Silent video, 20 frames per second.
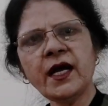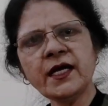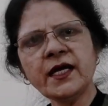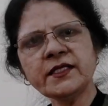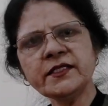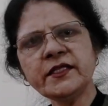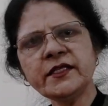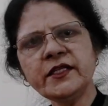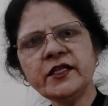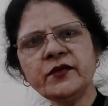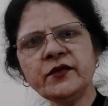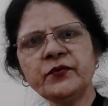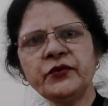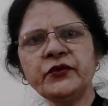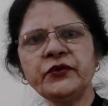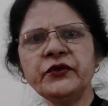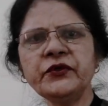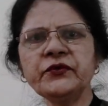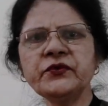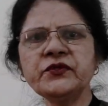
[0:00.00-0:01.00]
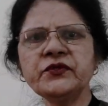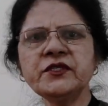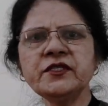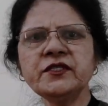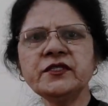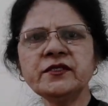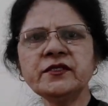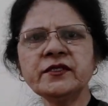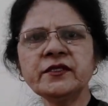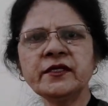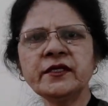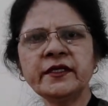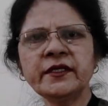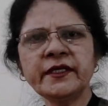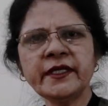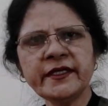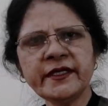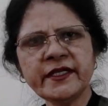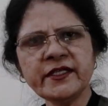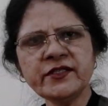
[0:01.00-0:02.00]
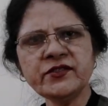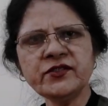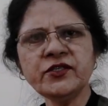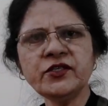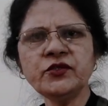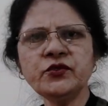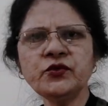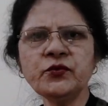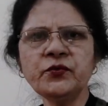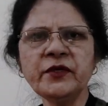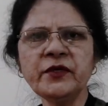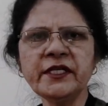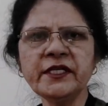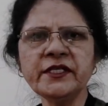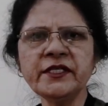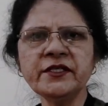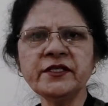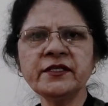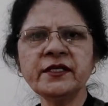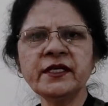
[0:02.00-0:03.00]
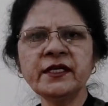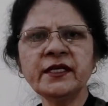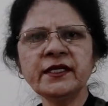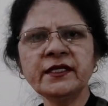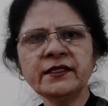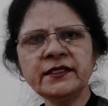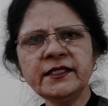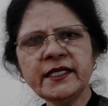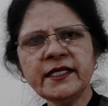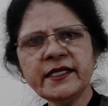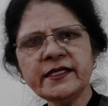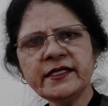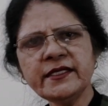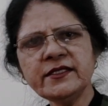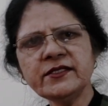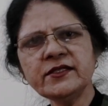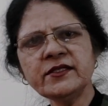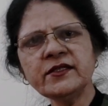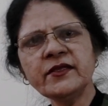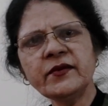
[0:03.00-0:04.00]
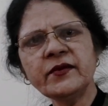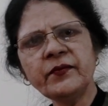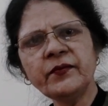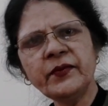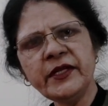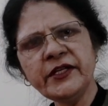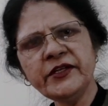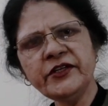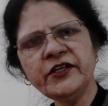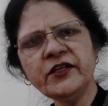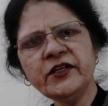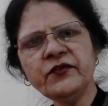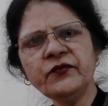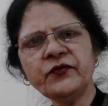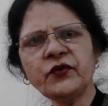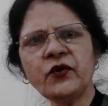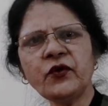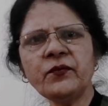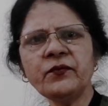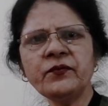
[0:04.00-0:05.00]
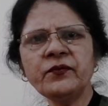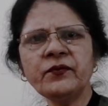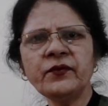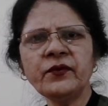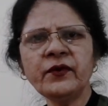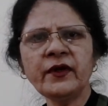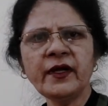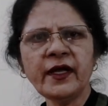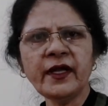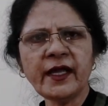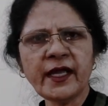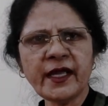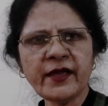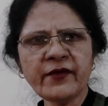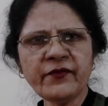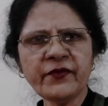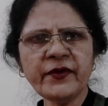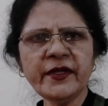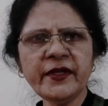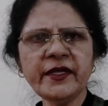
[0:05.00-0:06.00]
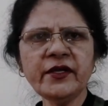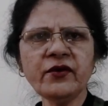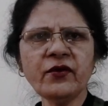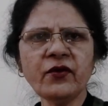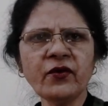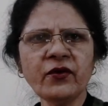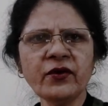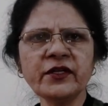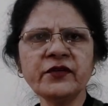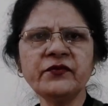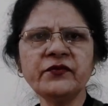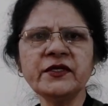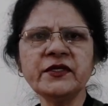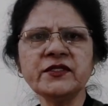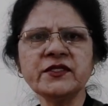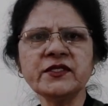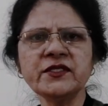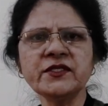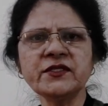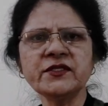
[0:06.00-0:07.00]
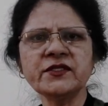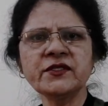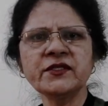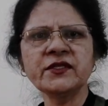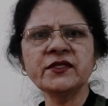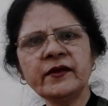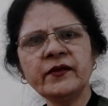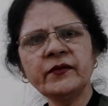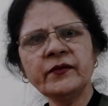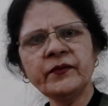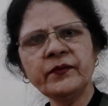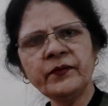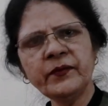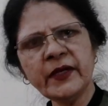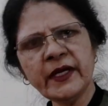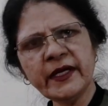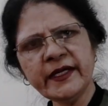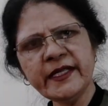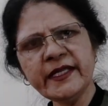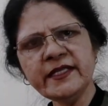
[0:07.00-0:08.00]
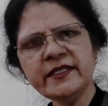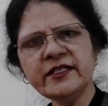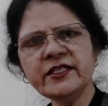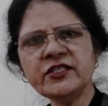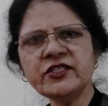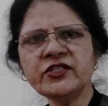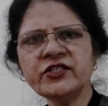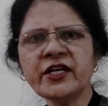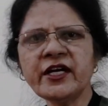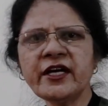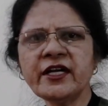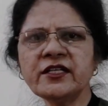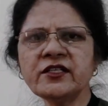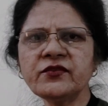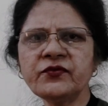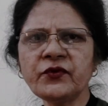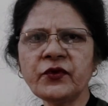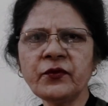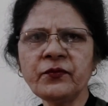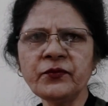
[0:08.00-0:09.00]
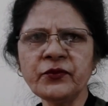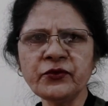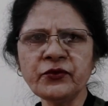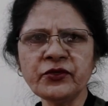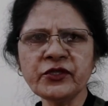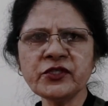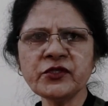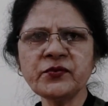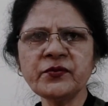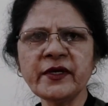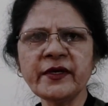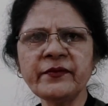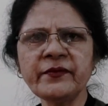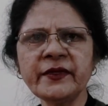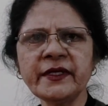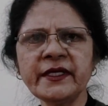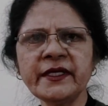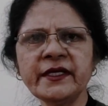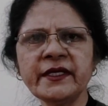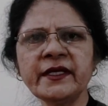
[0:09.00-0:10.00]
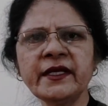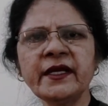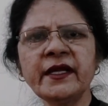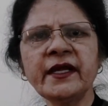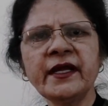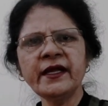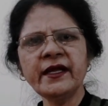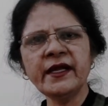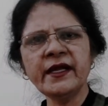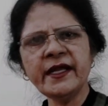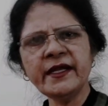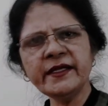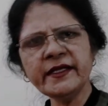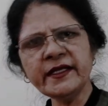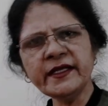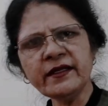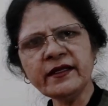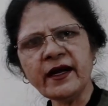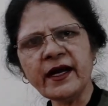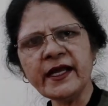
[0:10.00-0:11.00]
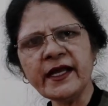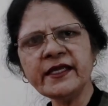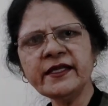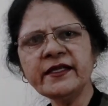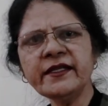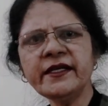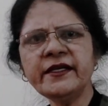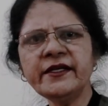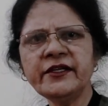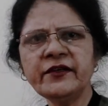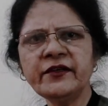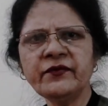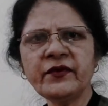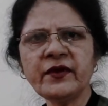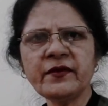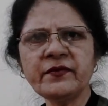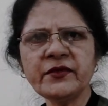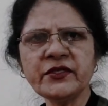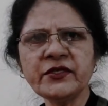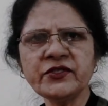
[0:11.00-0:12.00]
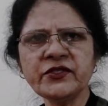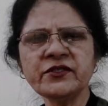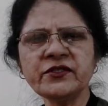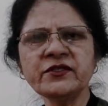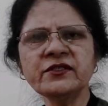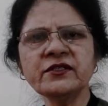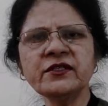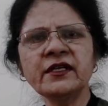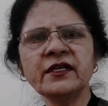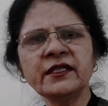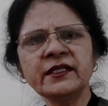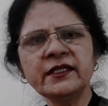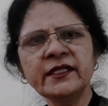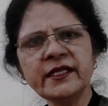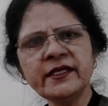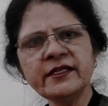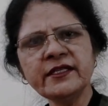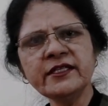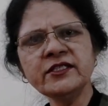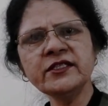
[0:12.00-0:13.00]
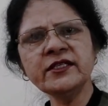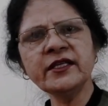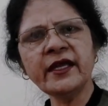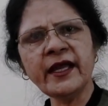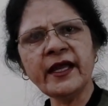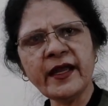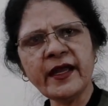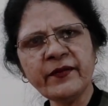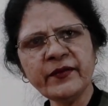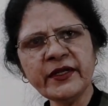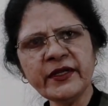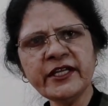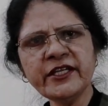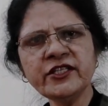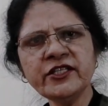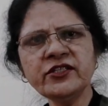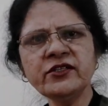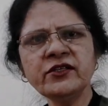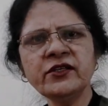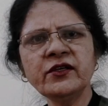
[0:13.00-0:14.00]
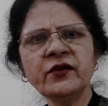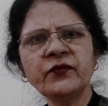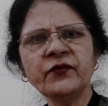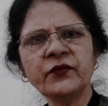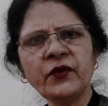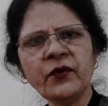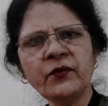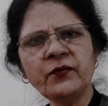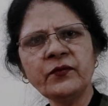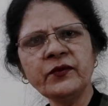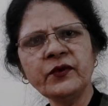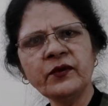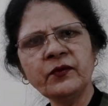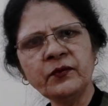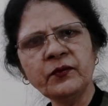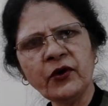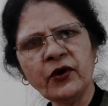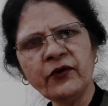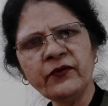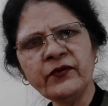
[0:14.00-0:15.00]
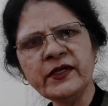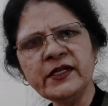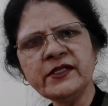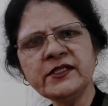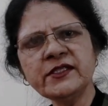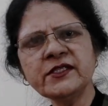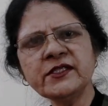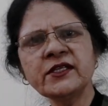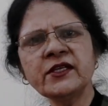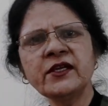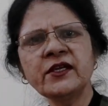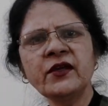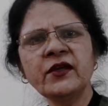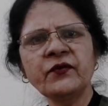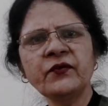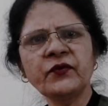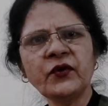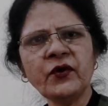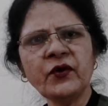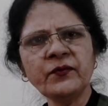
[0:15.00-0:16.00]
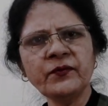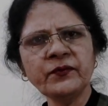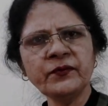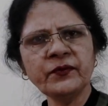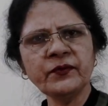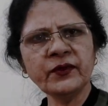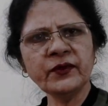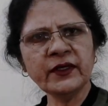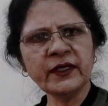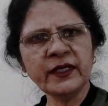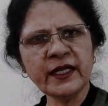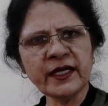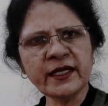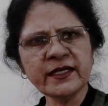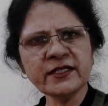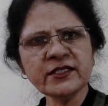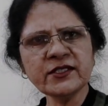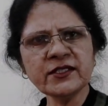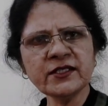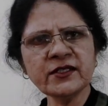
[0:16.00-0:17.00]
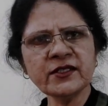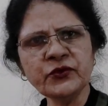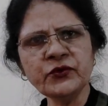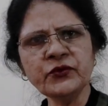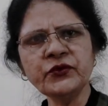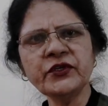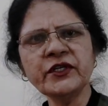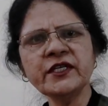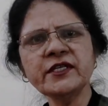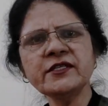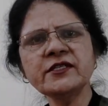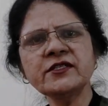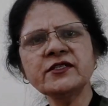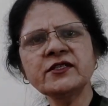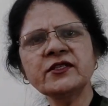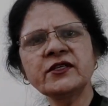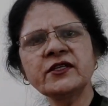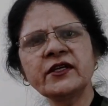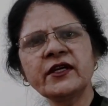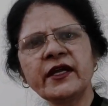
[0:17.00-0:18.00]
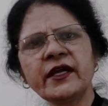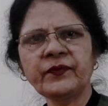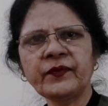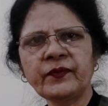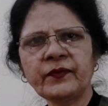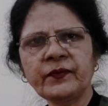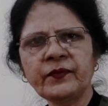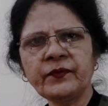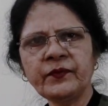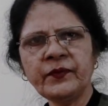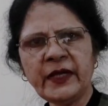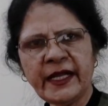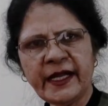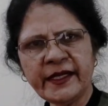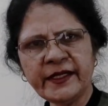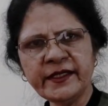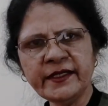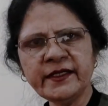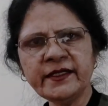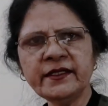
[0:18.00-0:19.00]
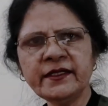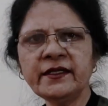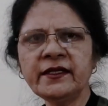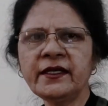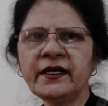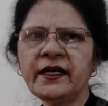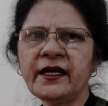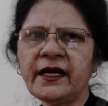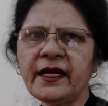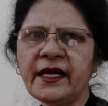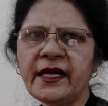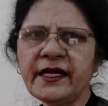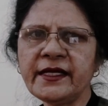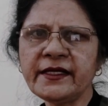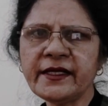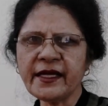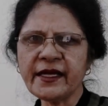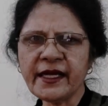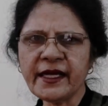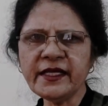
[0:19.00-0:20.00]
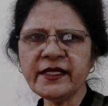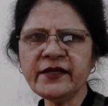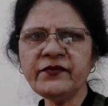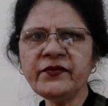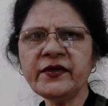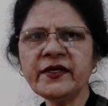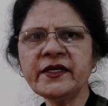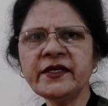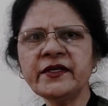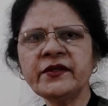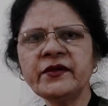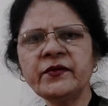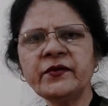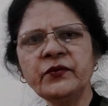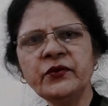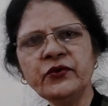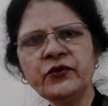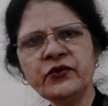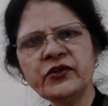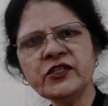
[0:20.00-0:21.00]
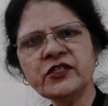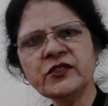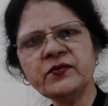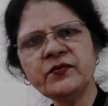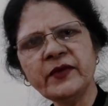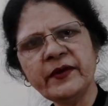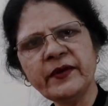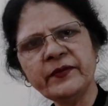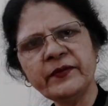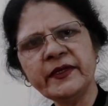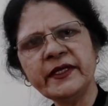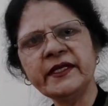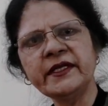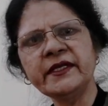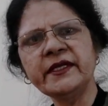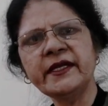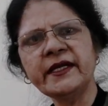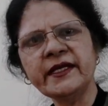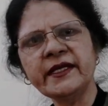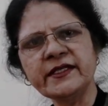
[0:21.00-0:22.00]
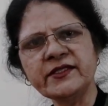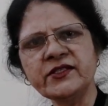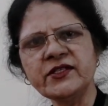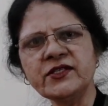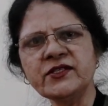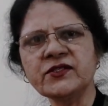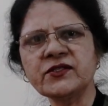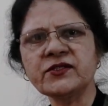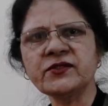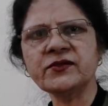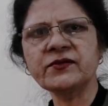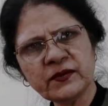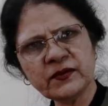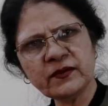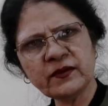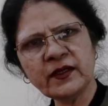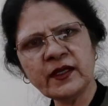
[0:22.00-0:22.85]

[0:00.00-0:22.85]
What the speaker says: Arsenic produces tendency to bleed. There is bleeding from every orifice, bloody discharge from mucous membrane, and in high-grade inflammations there is hemorrhage from bowels, from lungs, uterus, bladder, and anywhere mucous membrane exists.